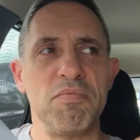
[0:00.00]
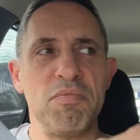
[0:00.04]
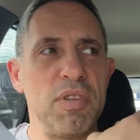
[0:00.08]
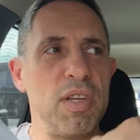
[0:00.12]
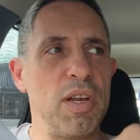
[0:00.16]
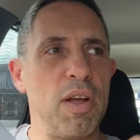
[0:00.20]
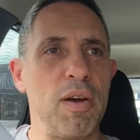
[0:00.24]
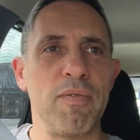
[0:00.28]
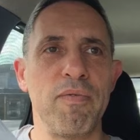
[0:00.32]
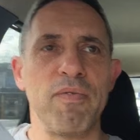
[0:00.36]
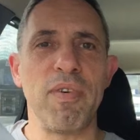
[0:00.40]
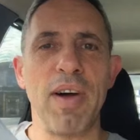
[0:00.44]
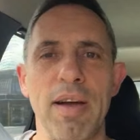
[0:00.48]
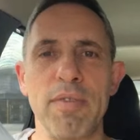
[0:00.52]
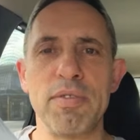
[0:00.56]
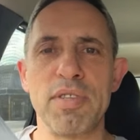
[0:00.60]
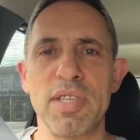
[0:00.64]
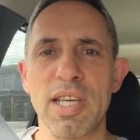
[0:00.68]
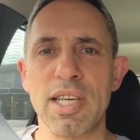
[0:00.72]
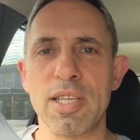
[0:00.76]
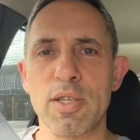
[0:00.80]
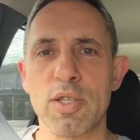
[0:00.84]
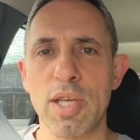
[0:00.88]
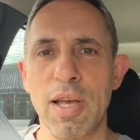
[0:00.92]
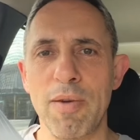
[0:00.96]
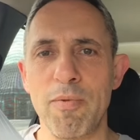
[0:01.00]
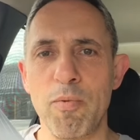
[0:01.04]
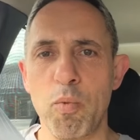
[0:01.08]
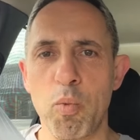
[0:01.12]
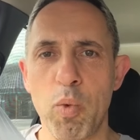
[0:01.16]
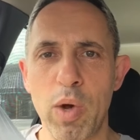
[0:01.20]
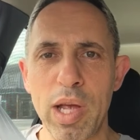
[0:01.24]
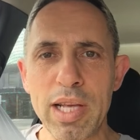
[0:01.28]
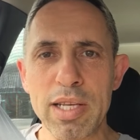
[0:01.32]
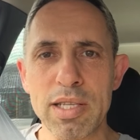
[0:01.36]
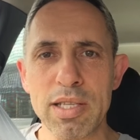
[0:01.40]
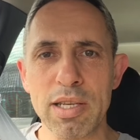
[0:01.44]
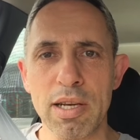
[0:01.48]
you know, 5, 6, 7
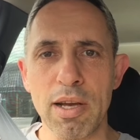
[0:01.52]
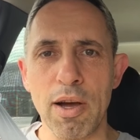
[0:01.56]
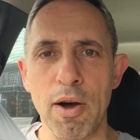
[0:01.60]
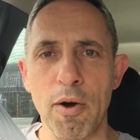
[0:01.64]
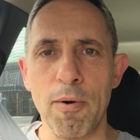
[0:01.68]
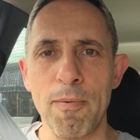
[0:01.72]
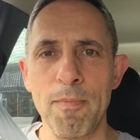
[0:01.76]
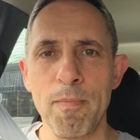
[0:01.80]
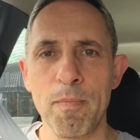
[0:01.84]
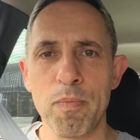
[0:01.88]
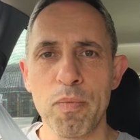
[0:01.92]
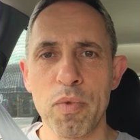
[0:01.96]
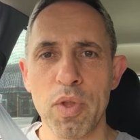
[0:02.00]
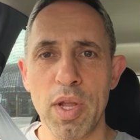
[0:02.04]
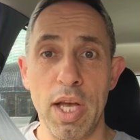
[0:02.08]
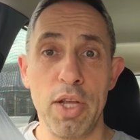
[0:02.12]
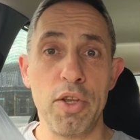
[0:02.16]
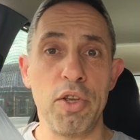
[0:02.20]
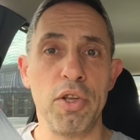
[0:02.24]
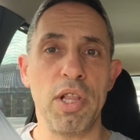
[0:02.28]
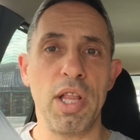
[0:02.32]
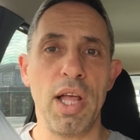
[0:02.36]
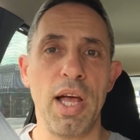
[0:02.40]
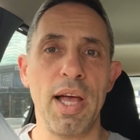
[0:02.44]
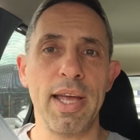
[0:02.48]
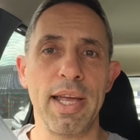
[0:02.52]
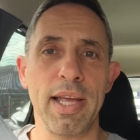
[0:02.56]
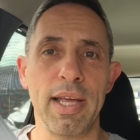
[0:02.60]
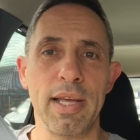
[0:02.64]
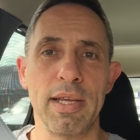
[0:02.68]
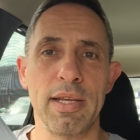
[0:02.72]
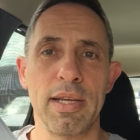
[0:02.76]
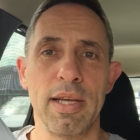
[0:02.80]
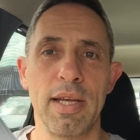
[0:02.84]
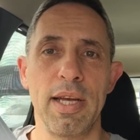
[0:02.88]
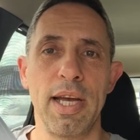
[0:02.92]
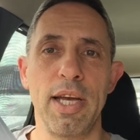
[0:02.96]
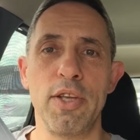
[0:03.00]
weeks ago, and you're lying.
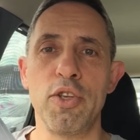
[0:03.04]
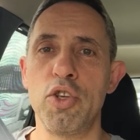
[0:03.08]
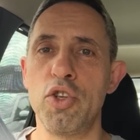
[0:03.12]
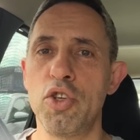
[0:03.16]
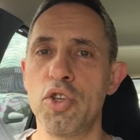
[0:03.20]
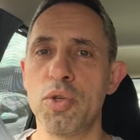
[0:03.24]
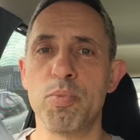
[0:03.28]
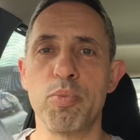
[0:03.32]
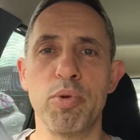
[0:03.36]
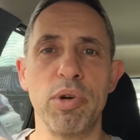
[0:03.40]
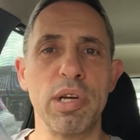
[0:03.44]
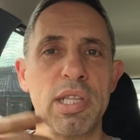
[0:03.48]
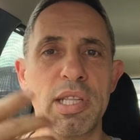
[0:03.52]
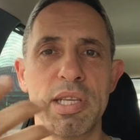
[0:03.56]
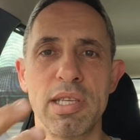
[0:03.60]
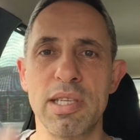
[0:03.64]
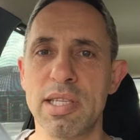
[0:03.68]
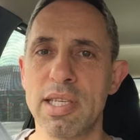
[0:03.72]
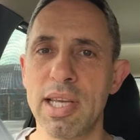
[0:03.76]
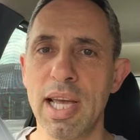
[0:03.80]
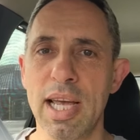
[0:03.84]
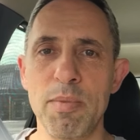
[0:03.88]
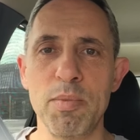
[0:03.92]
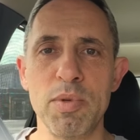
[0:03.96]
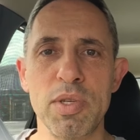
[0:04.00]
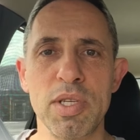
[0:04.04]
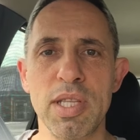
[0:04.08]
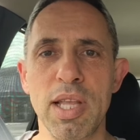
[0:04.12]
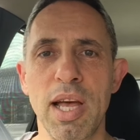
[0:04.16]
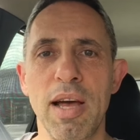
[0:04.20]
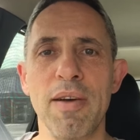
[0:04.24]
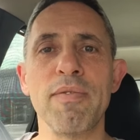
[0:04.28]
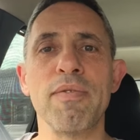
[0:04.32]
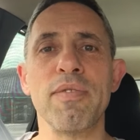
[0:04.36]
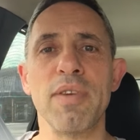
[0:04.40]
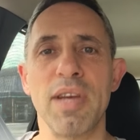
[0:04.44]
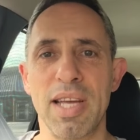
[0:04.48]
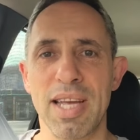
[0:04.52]
And you just bring the same
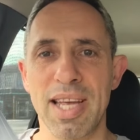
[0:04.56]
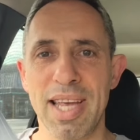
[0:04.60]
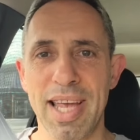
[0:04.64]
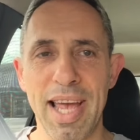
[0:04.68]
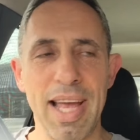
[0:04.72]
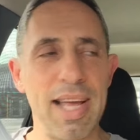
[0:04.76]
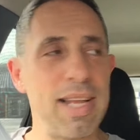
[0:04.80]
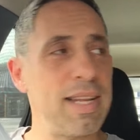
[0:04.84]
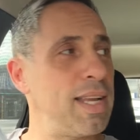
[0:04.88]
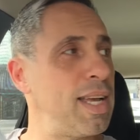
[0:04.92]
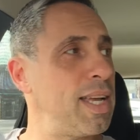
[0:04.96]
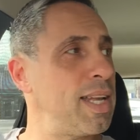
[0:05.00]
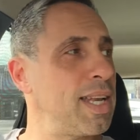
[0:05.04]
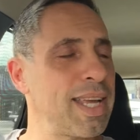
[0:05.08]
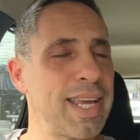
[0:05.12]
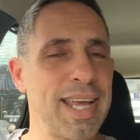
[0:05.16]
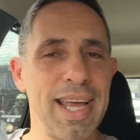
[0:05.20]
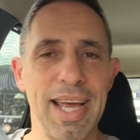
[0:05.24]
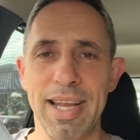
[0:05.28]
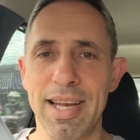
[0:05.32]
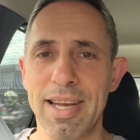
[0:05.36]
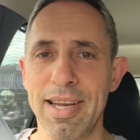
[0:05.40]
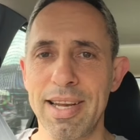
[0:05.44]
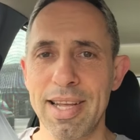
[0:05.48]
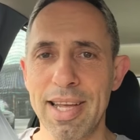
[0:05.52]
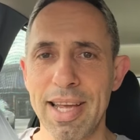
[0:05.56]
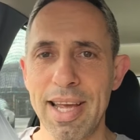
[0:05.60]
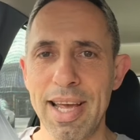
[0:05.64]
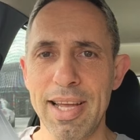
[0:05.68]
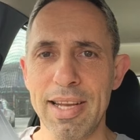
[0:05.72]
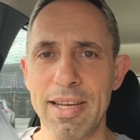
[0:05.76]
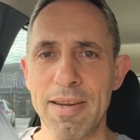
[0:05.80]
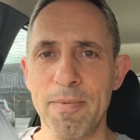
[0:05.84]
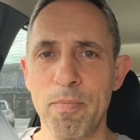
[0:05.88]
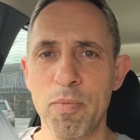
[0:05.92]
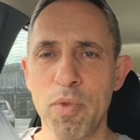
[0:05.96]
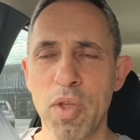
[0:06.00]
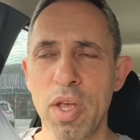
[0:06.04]
stuff again and again and
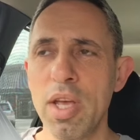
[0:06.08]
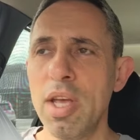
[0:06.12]
again.